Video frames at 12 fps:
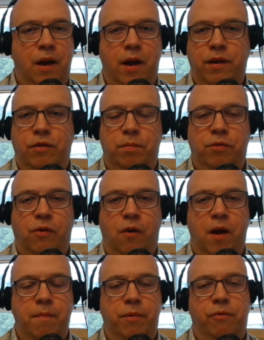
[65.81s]
Like,
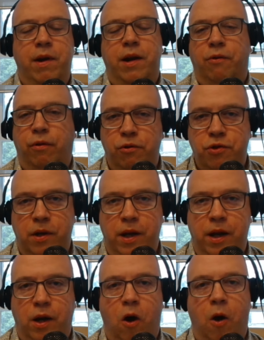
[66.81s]
subscribe, but really
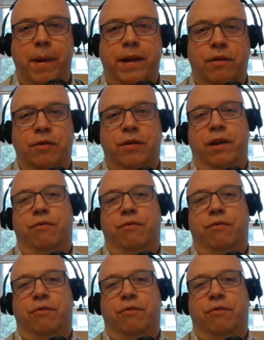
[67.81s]
crucially, comment.